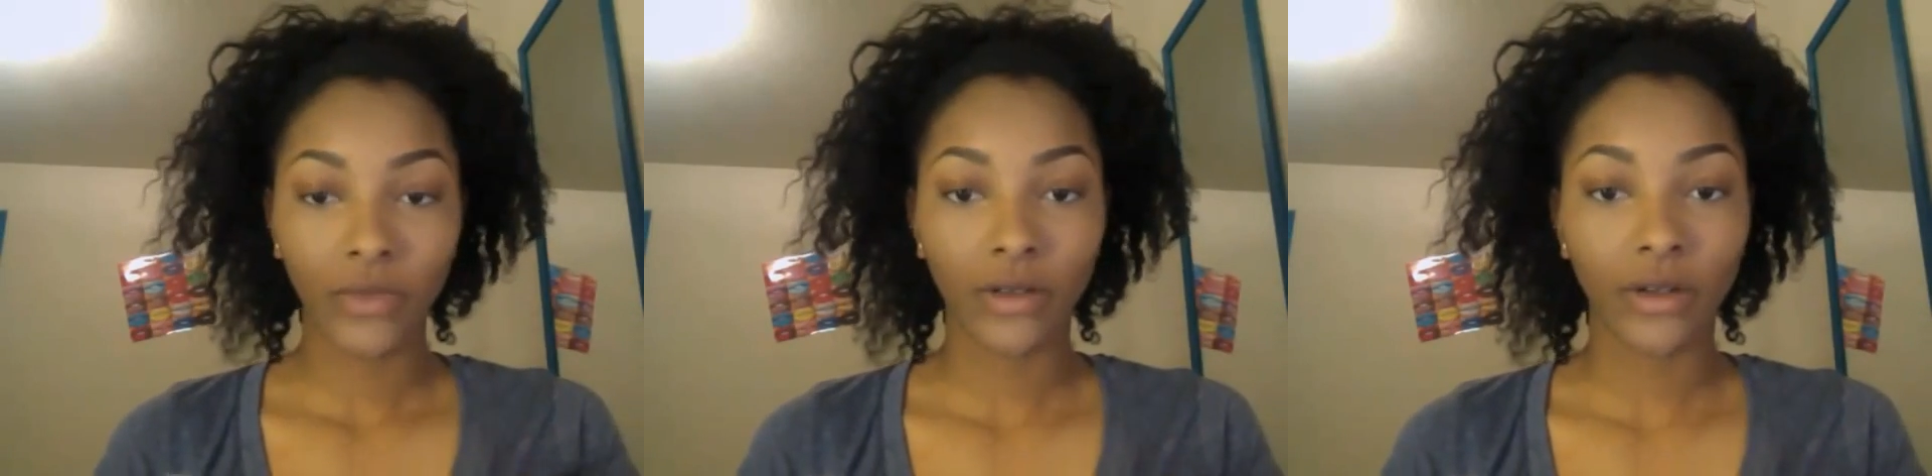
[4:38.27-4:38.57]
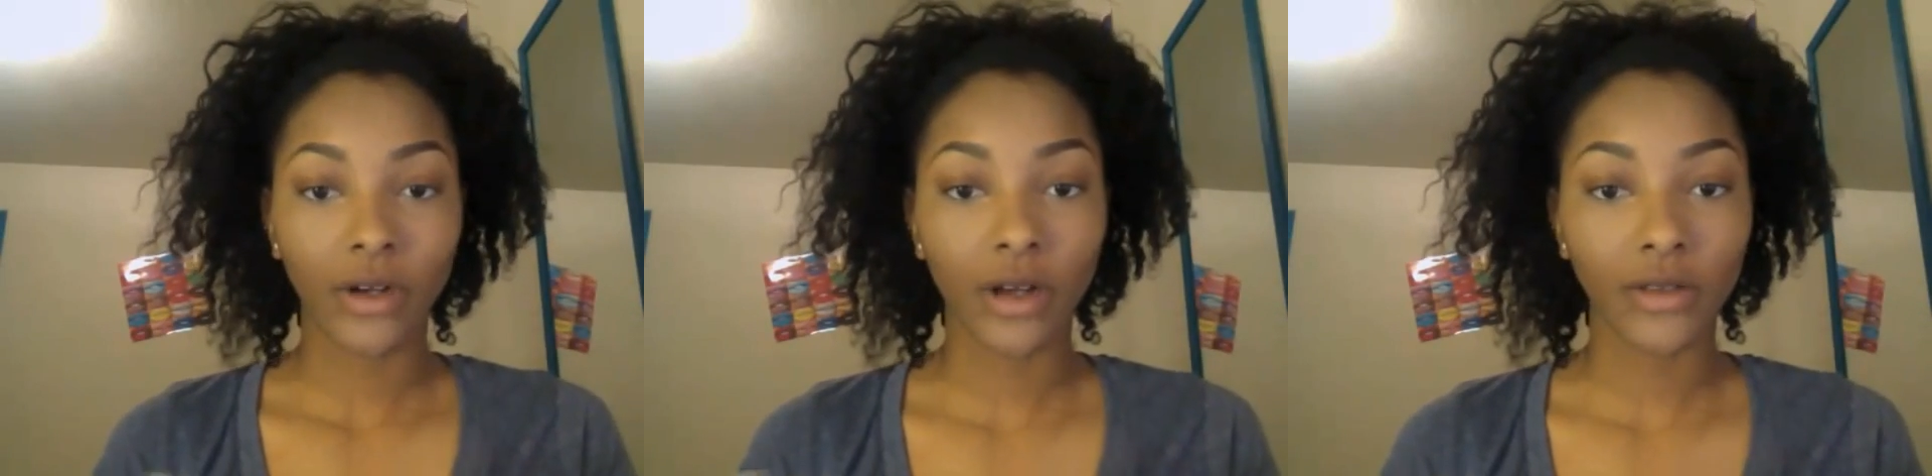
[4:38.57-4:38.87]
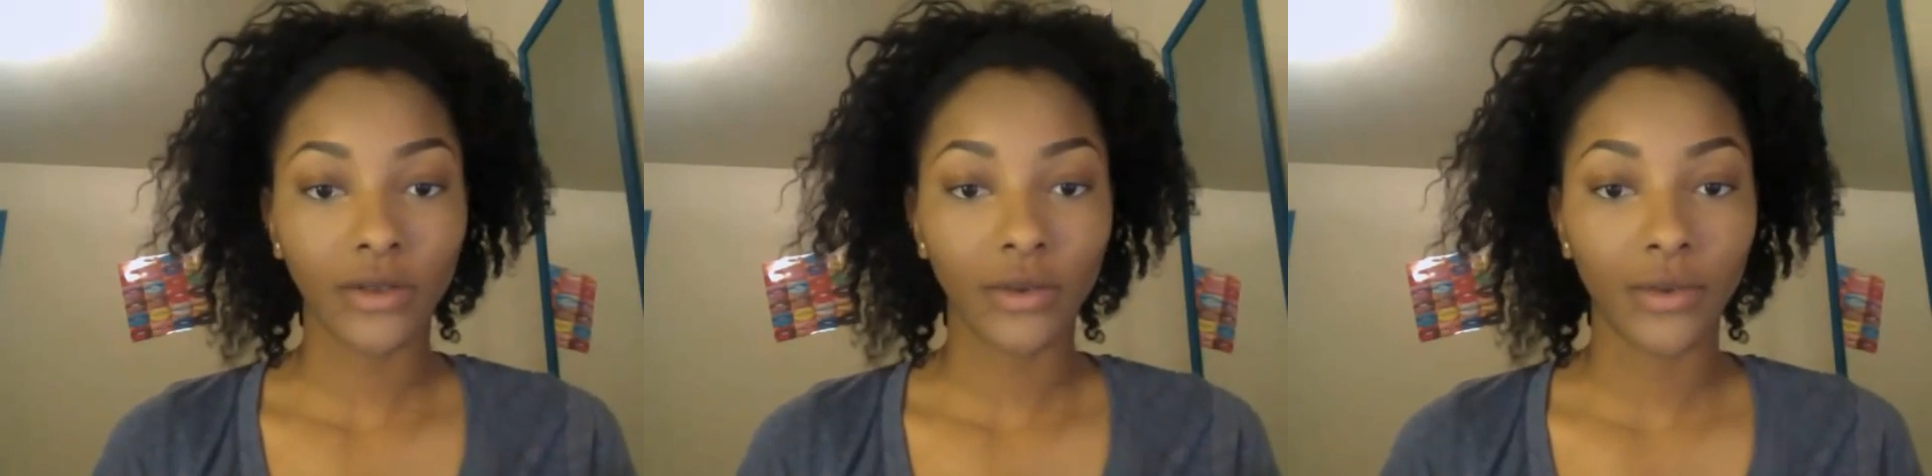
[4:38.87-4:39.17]
And we're
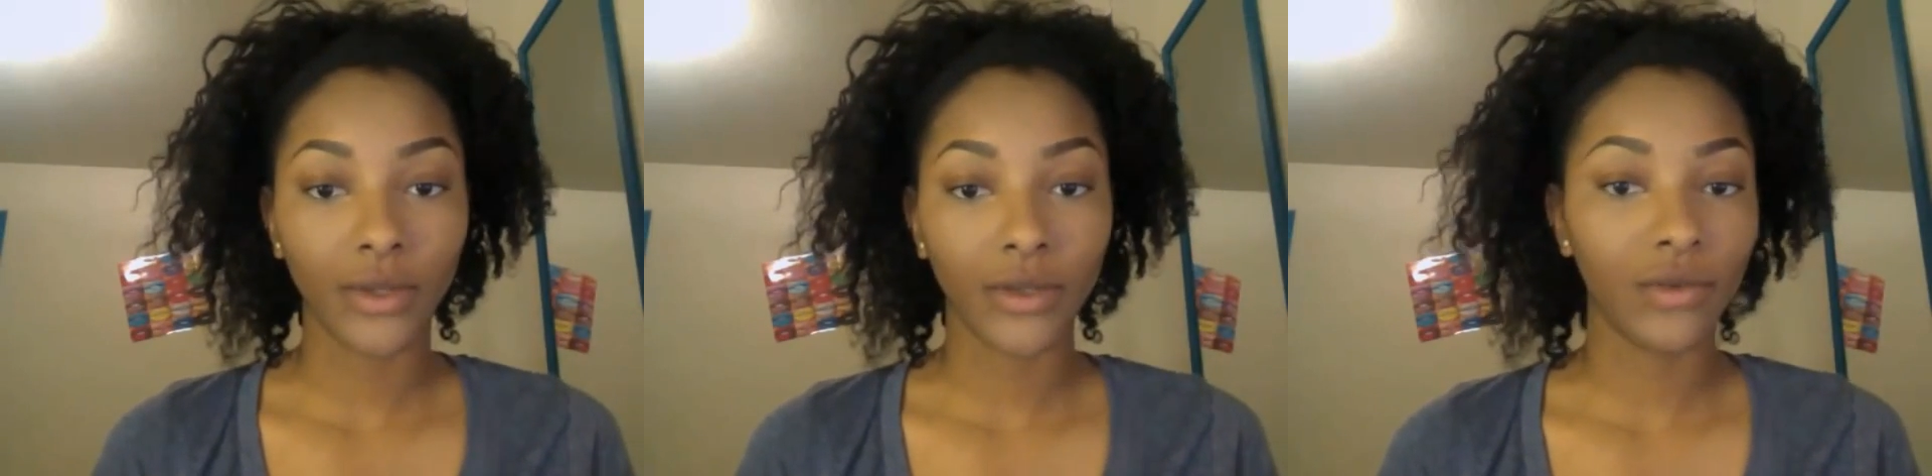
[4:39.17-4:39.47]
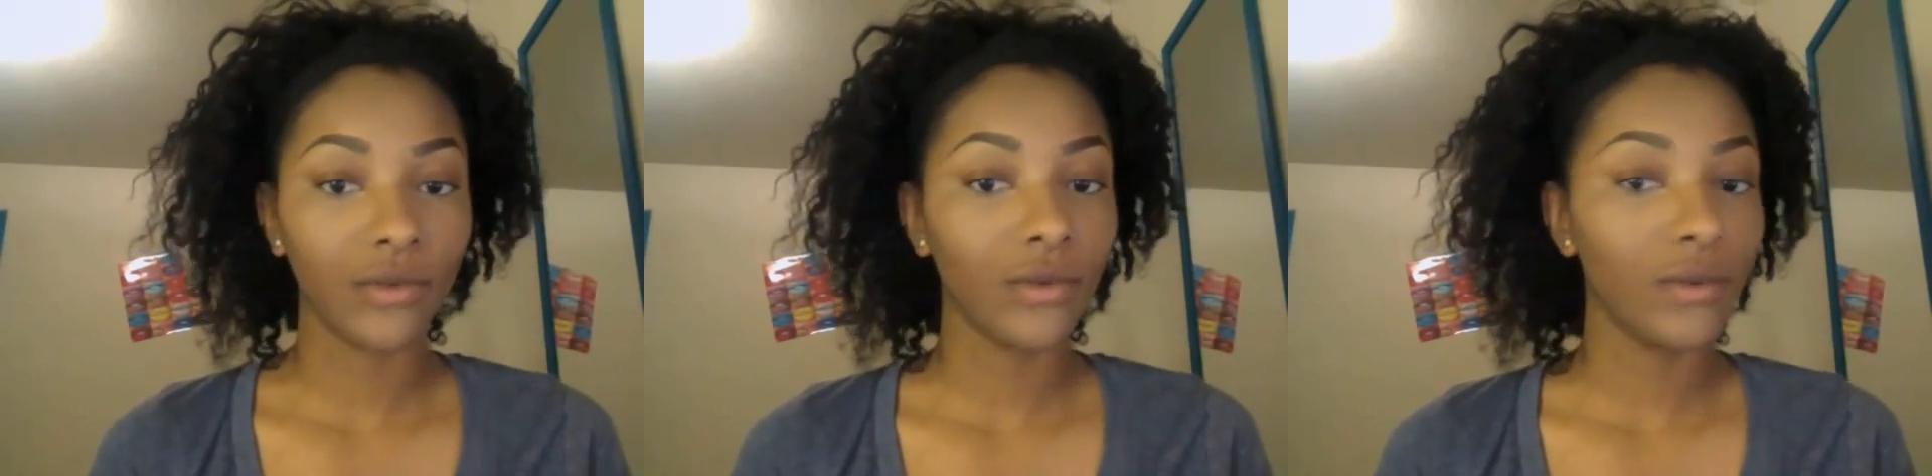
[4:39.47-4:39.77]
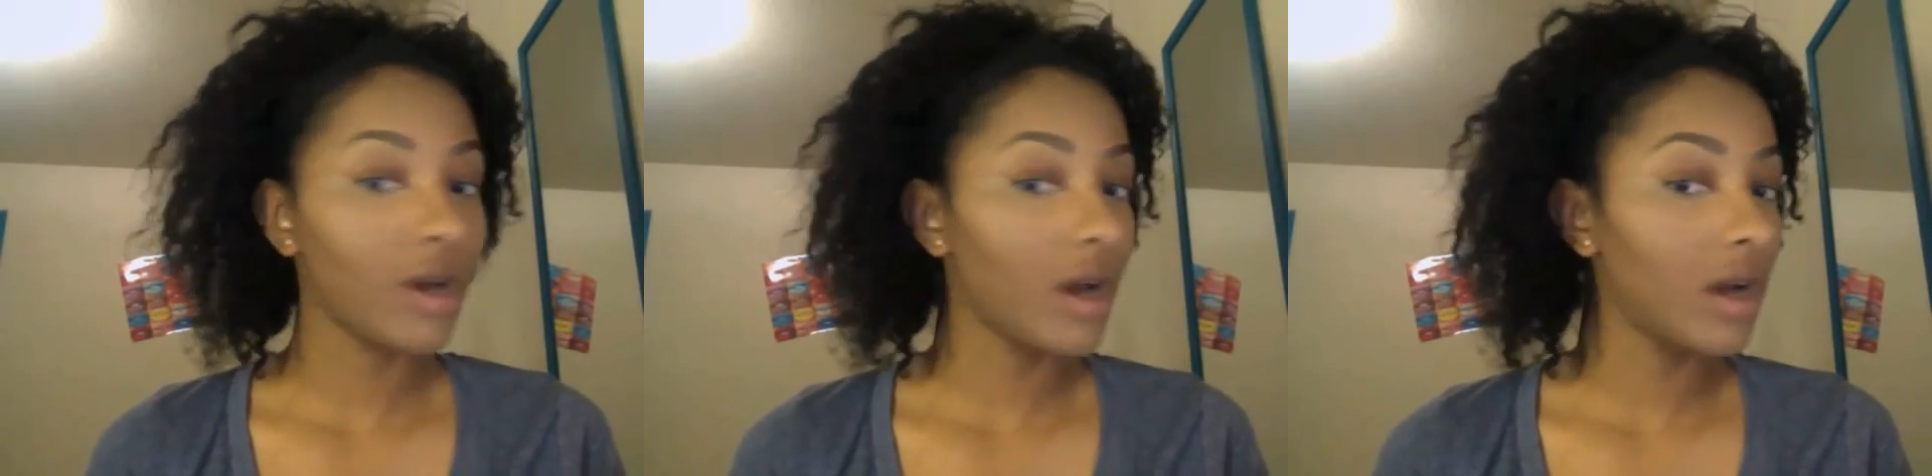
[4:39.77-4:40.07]
also going
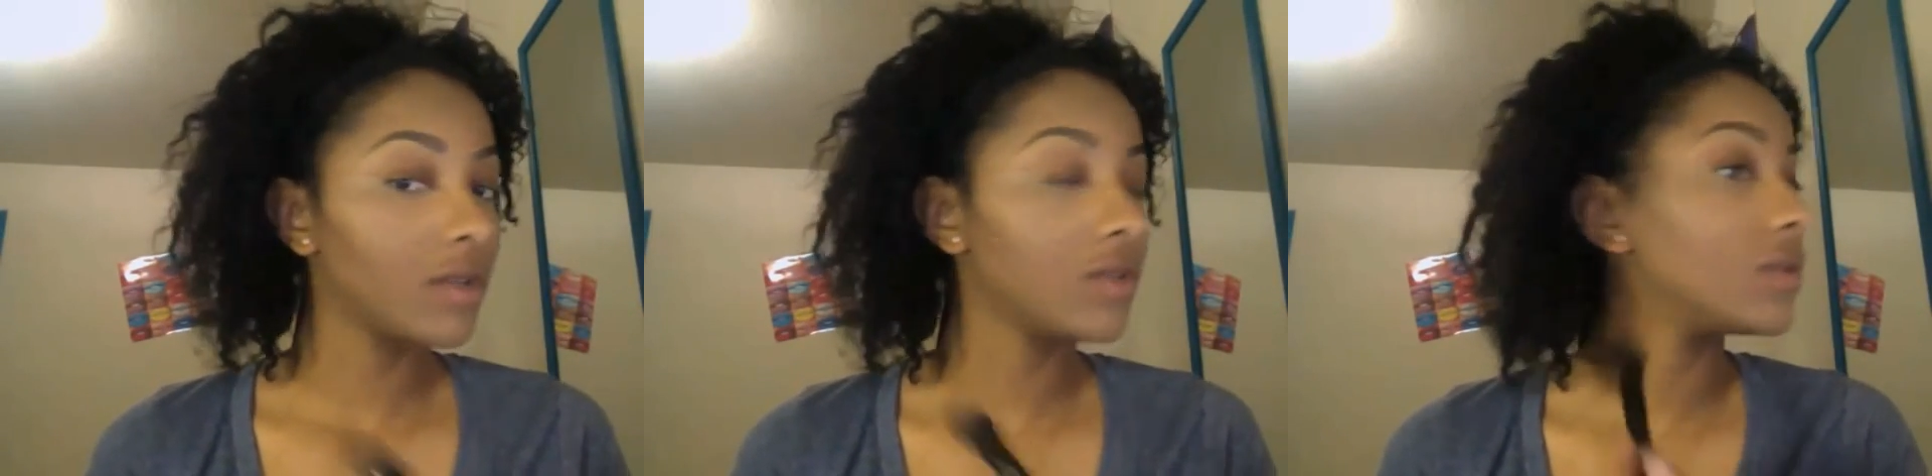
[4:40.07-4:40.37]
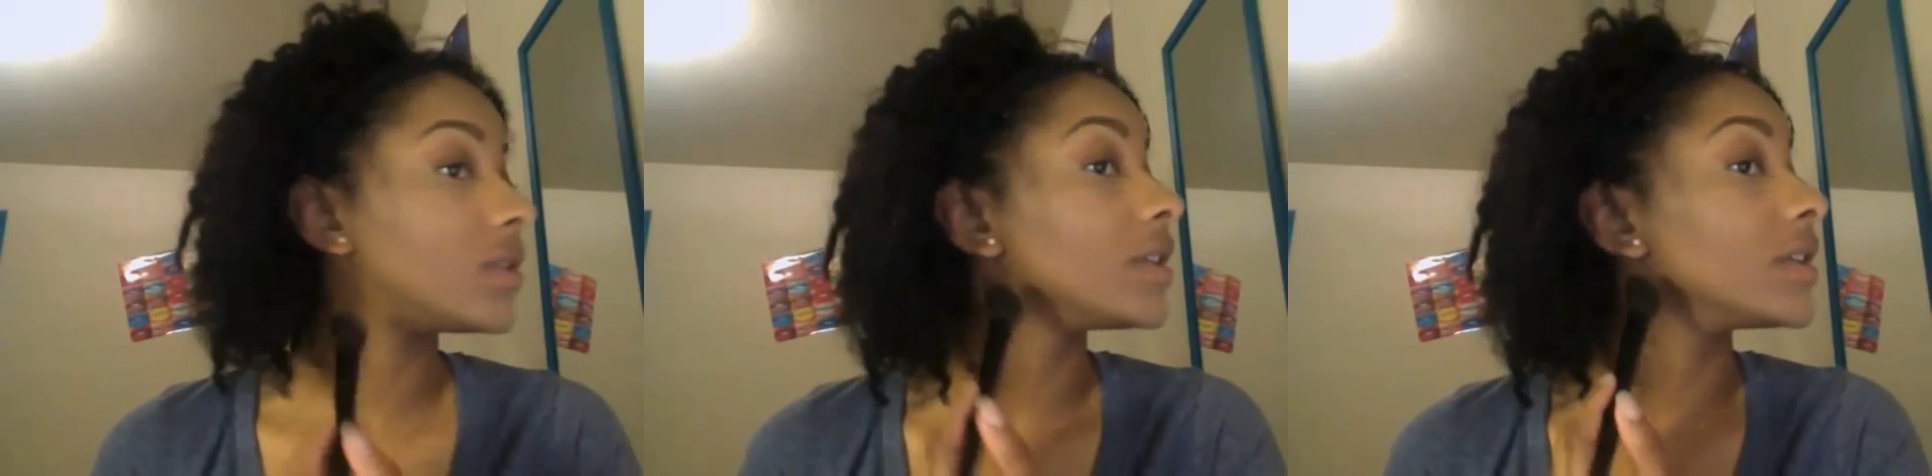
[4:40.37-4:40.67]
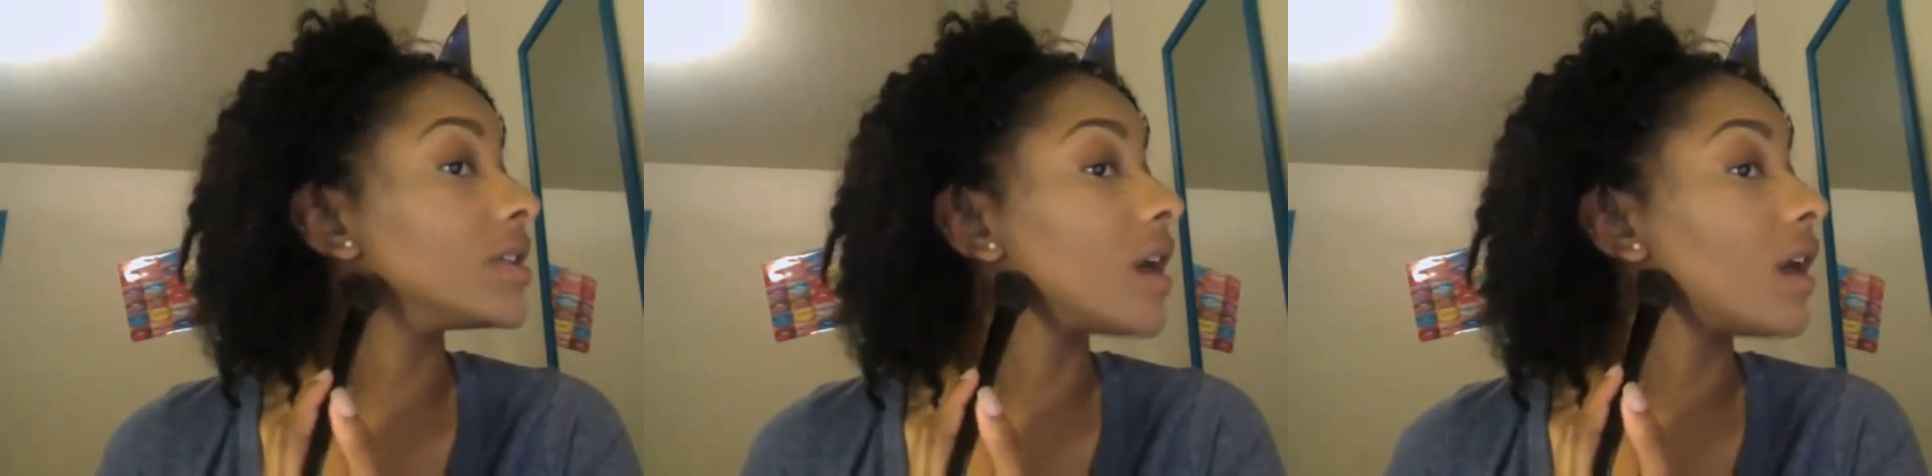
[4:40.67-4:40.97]
to contour
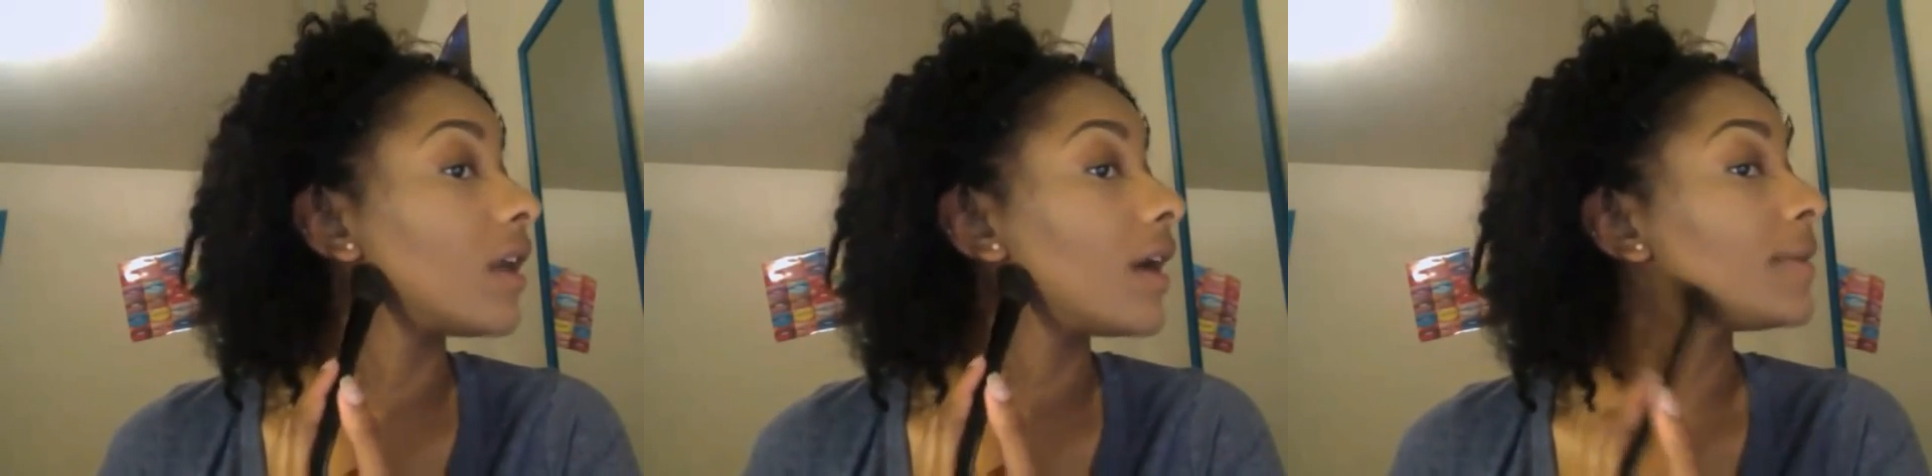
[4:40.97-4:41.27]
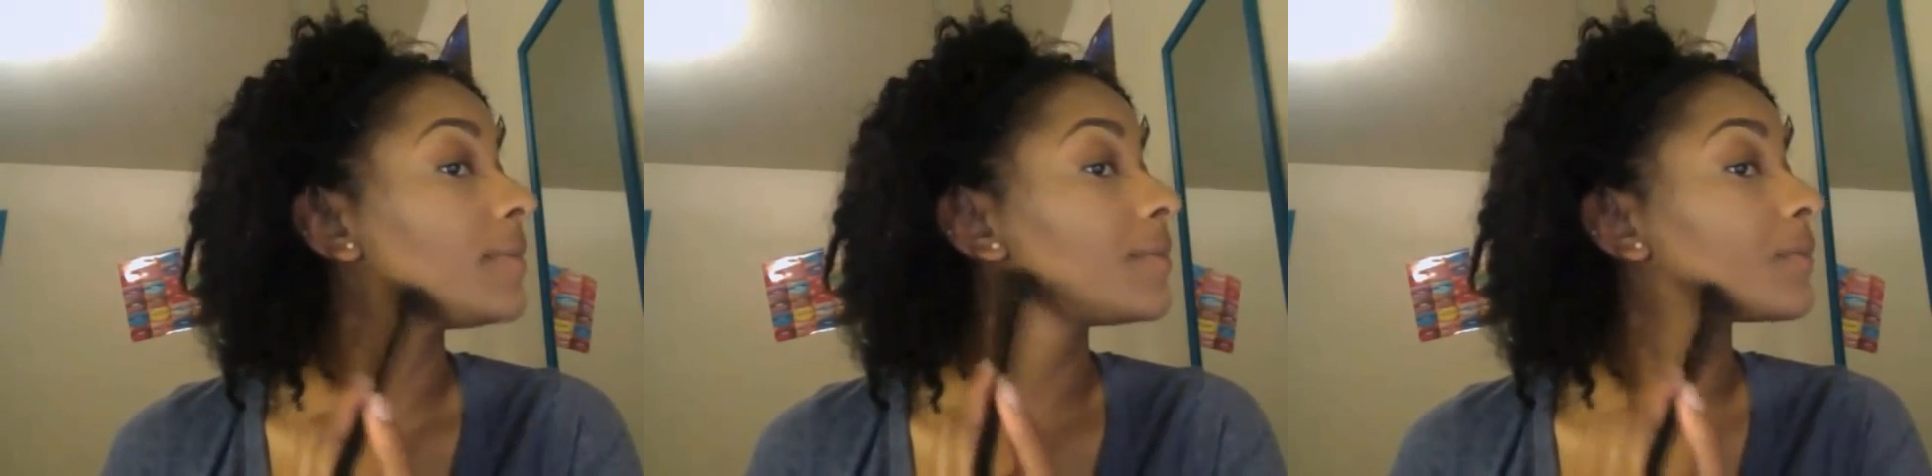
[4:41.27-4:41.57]
your jawline.